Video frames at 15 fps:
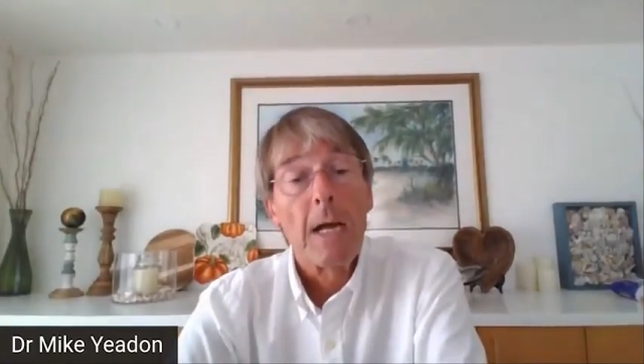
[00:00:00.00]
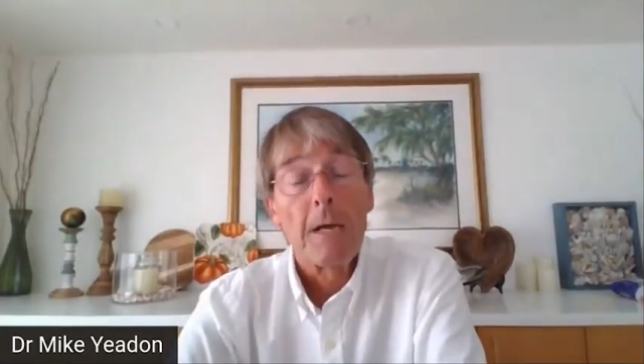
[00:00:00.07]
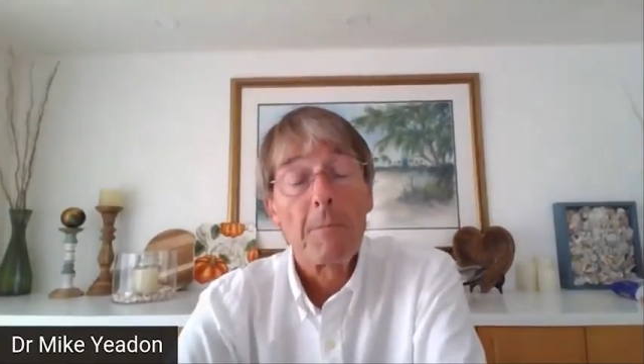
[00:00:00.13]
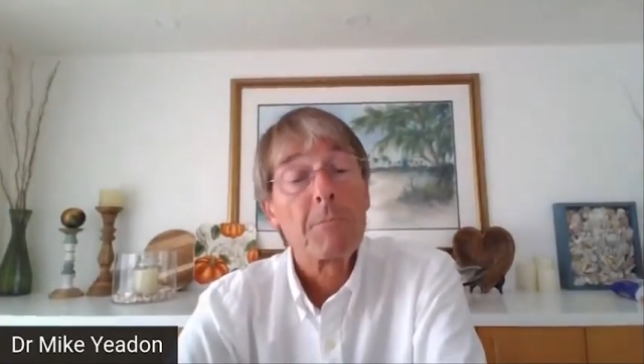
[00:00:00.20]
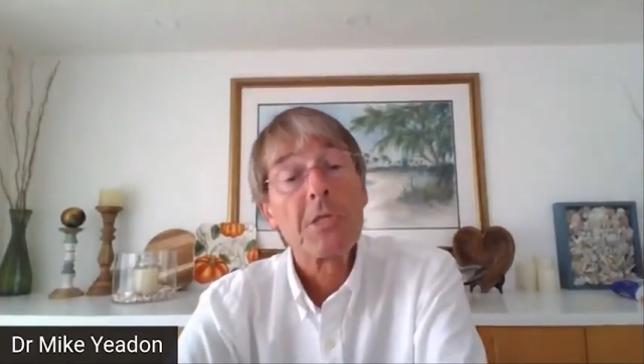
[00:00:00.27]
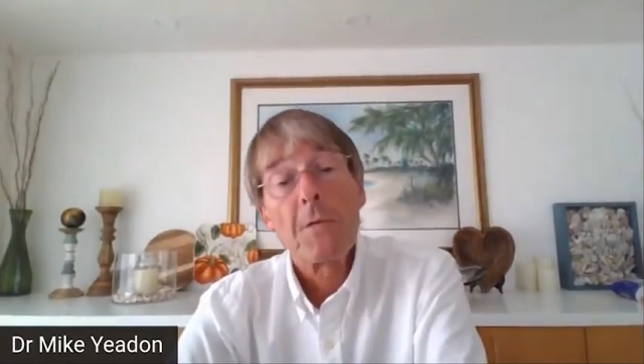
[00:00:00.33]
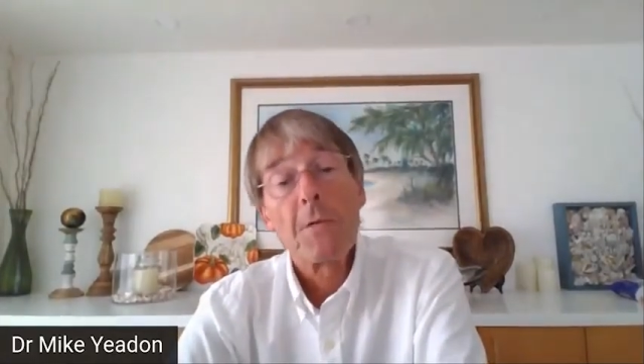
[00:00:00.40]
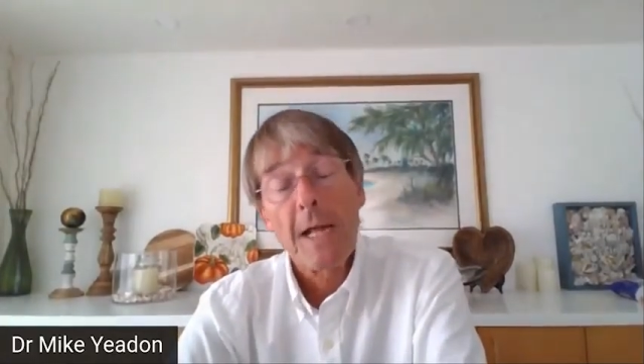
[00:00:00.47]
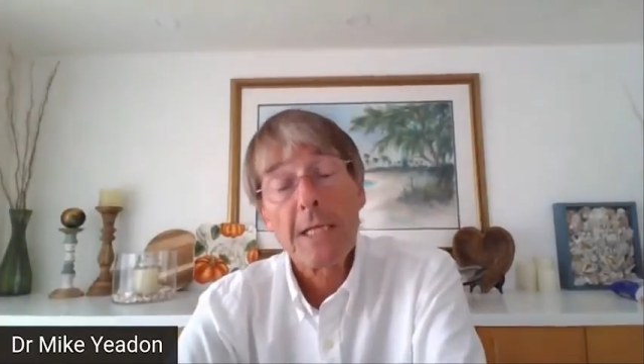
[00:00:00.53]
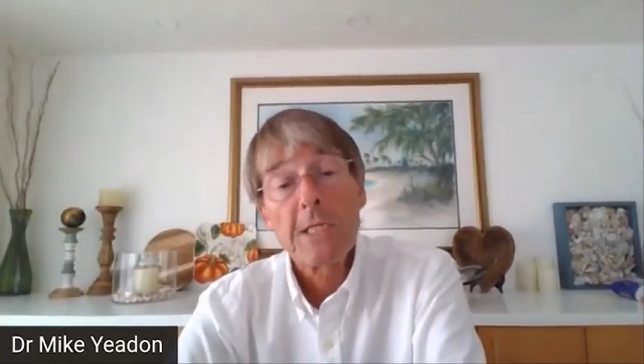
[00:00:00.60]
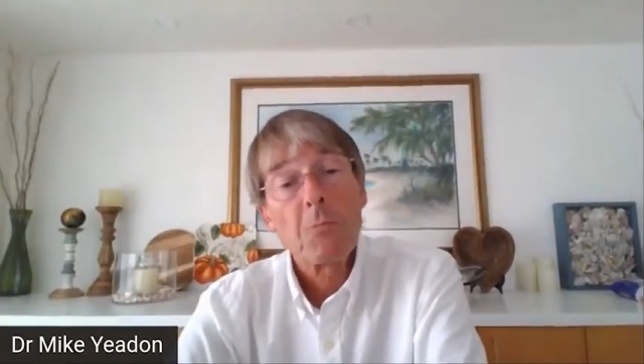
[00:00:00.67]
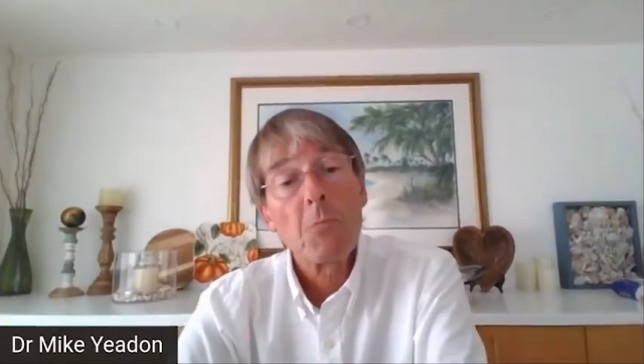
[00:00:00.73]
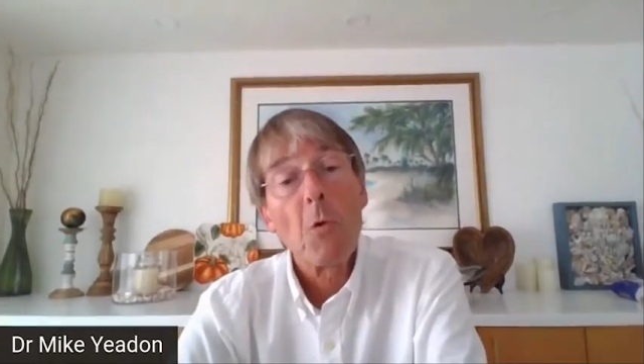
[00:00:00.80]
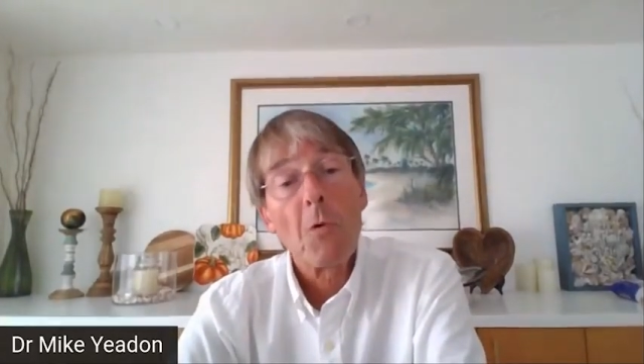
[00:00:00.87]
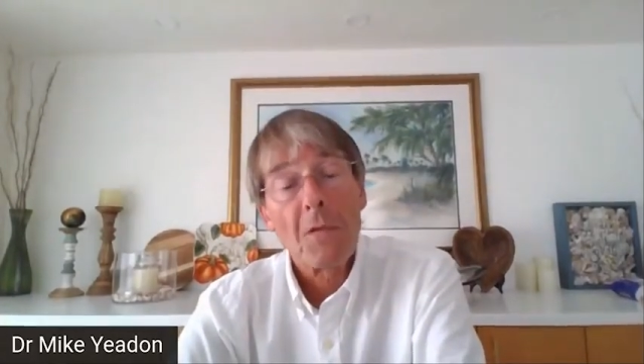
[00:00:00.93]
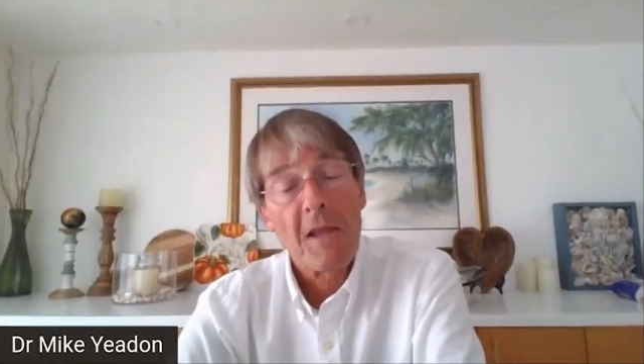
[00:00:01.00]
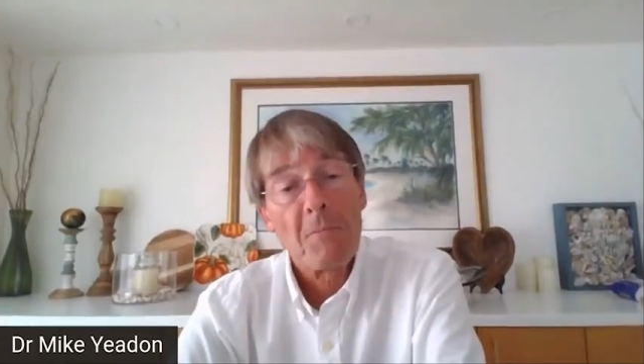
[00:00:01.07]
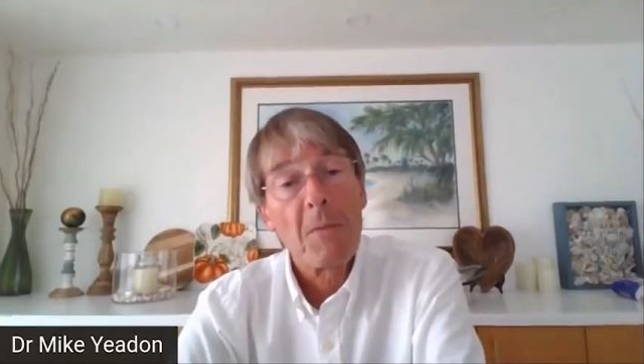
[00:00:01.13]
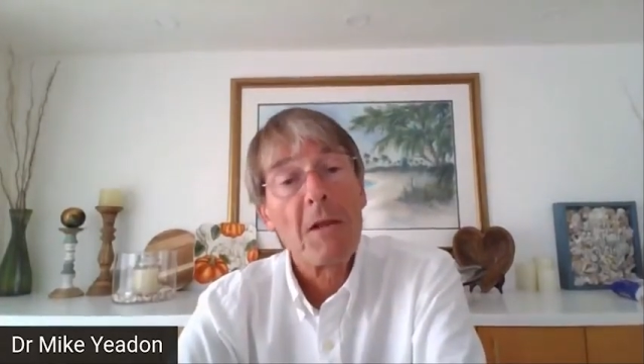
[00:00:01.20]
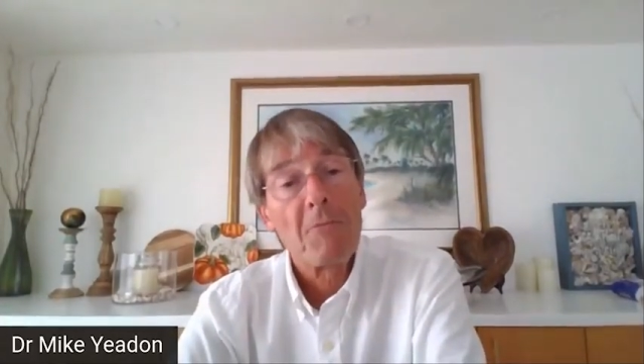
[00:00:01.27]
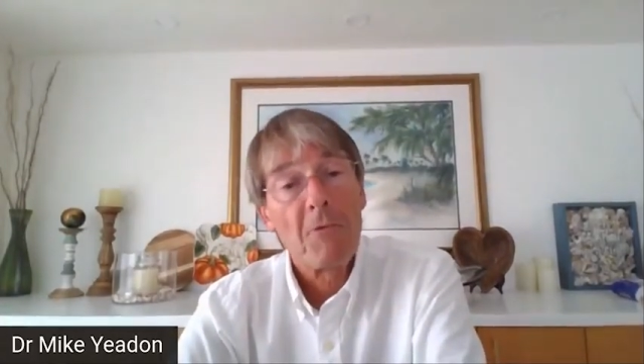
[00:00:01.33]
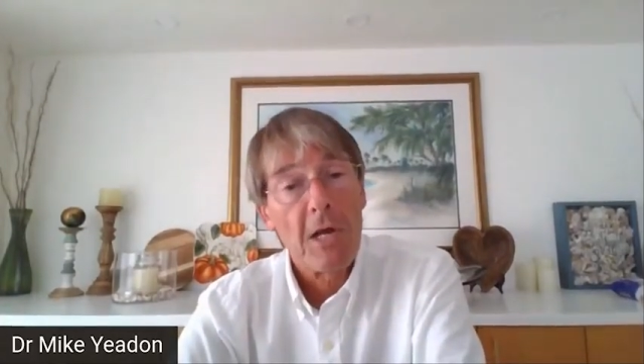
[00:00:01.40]
So that's what they've
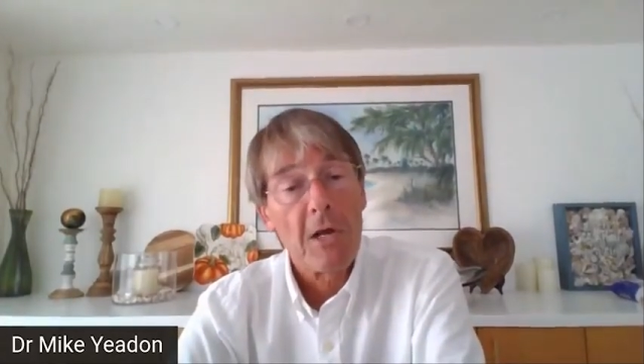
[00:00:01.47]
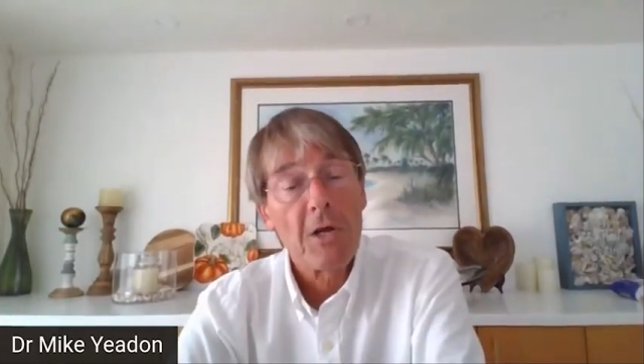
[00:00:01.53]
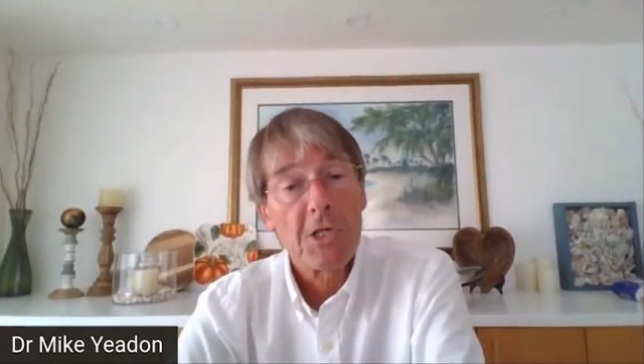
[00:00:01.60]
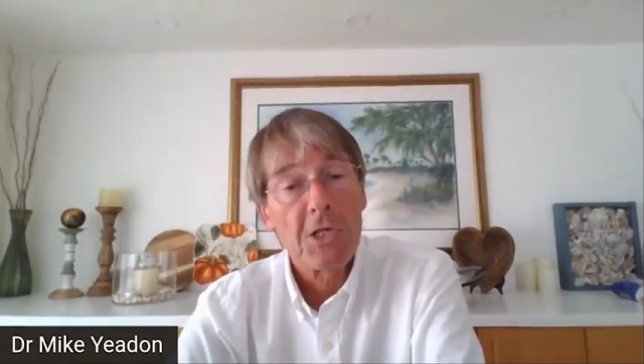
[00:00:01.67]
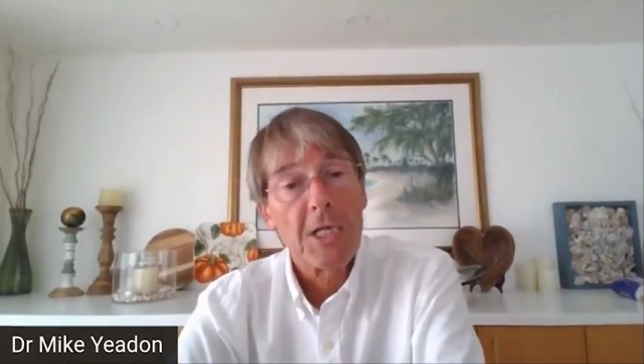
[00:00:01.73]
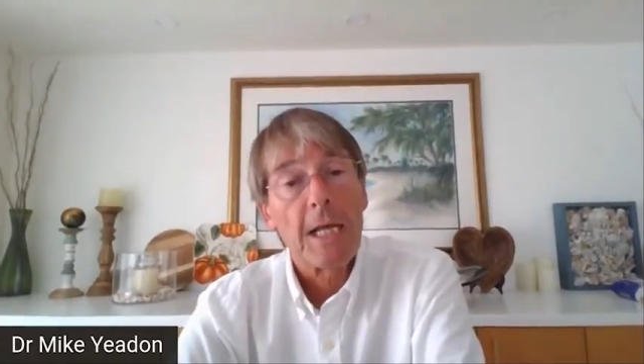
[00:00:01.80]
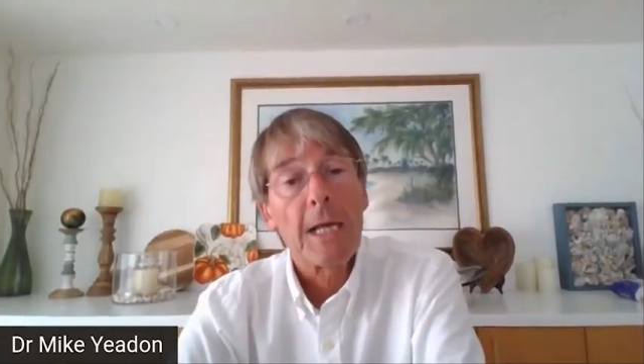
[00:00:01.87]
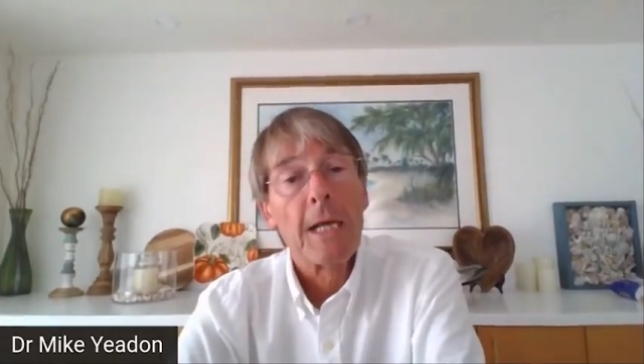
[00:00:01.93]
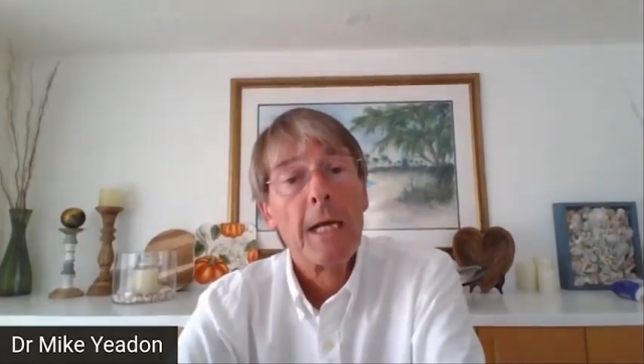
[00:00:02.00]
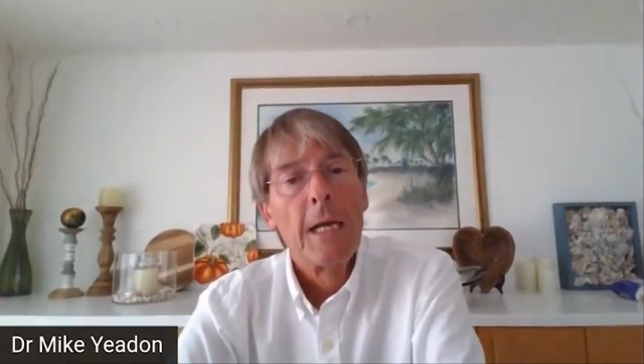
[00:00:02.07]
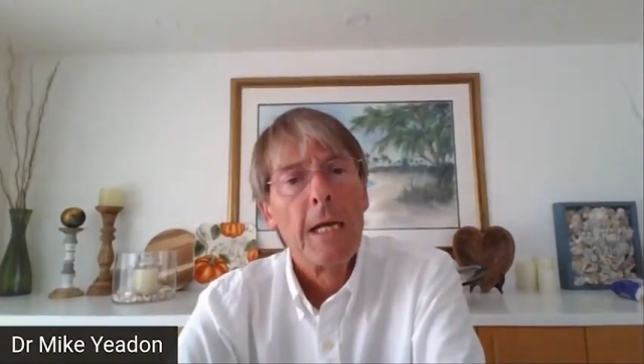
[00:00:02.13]
been rehearsing.